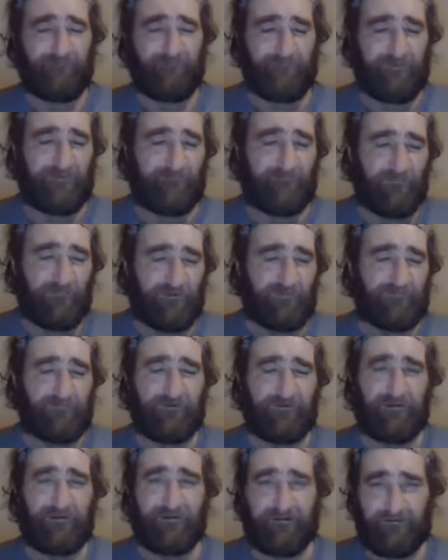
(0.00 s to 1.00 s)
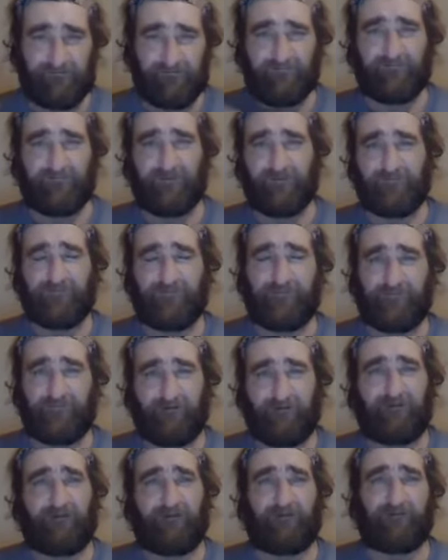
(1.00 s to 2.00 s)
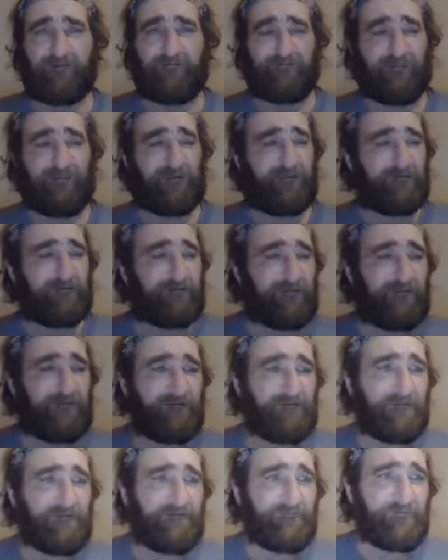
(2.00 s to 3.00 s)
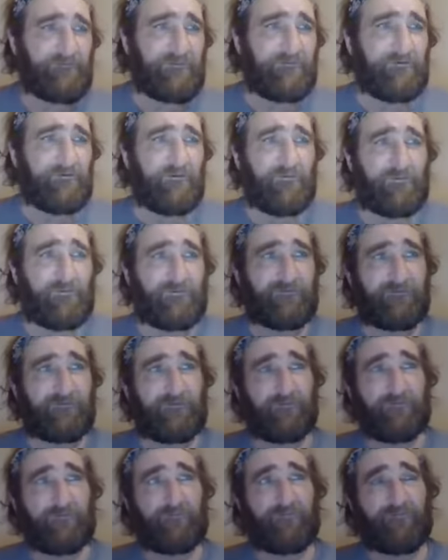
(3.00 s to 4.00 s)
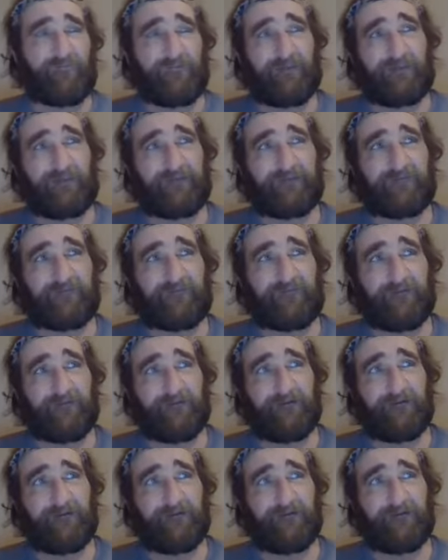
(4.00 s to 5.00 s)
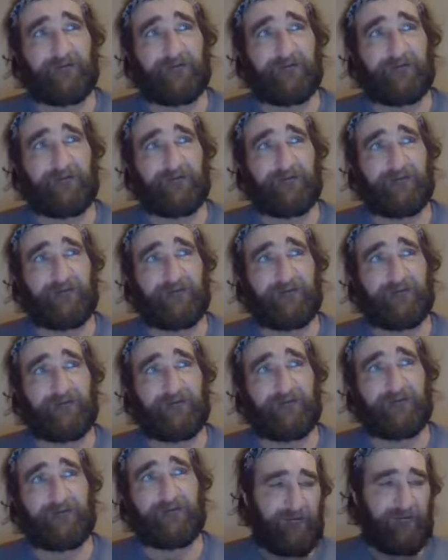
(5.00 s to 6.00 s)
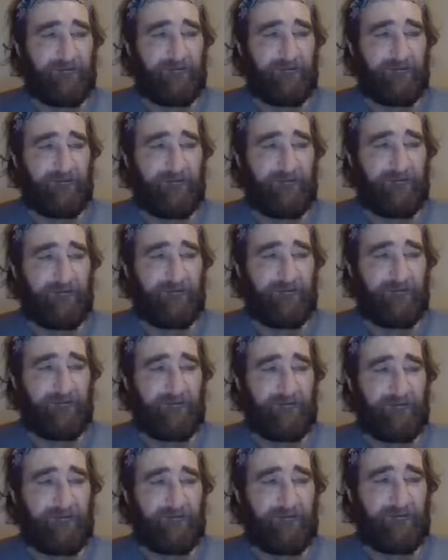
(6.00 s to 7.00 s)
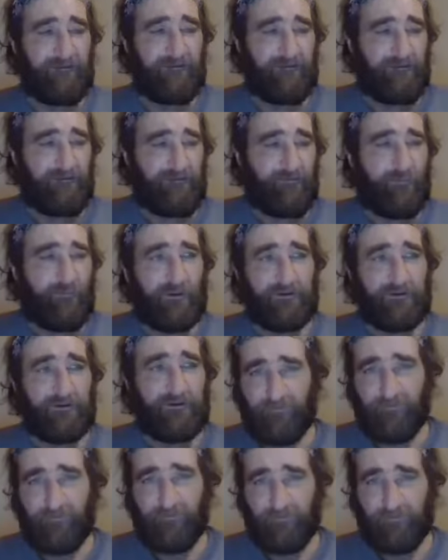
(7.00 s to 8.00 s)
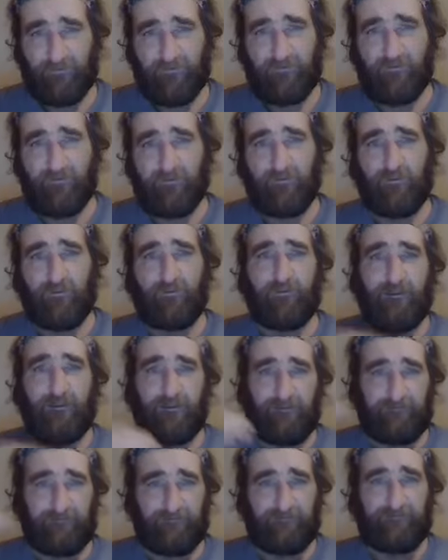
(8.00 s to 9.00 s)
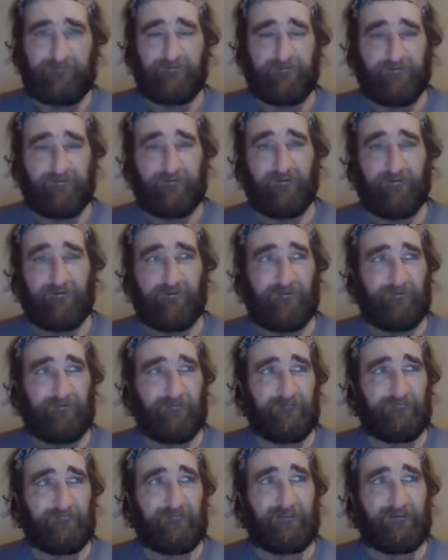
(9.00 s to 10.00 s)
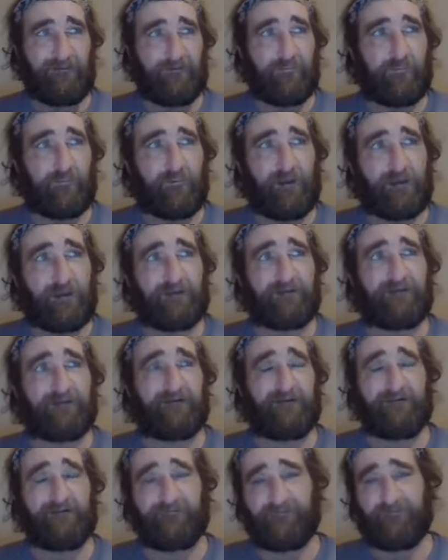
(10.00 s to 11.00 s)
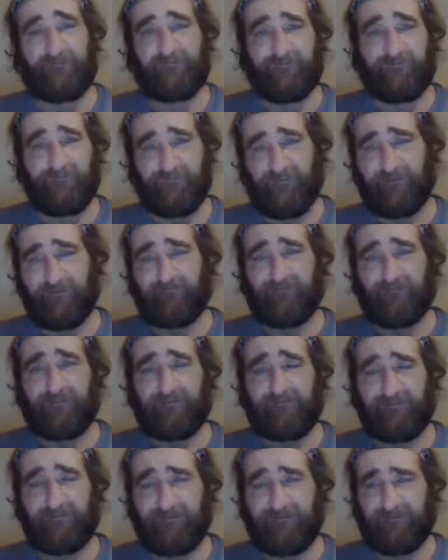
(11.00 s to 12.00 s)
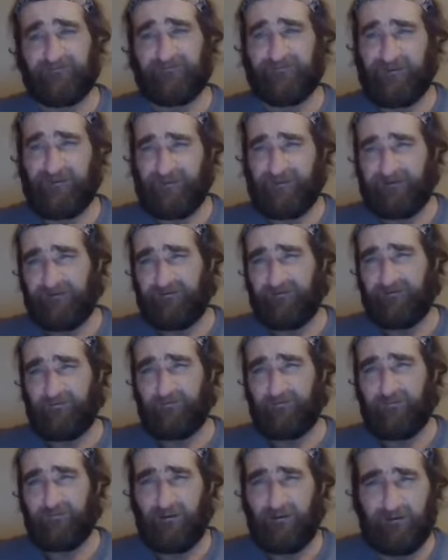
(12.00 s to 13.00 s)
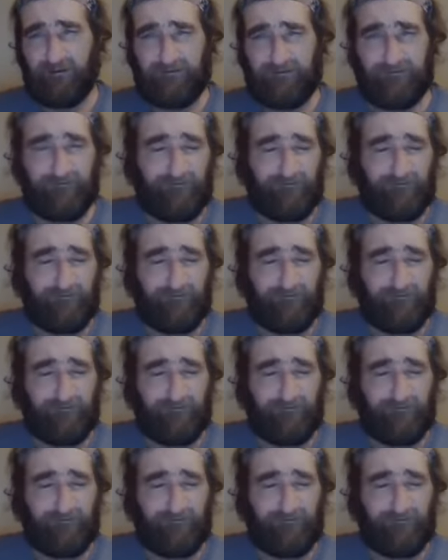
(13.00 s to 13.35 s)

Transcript: that resonate, and trust your heart on that. With new things, to discern what is for you, and that you recognize it's something that is taking you higher.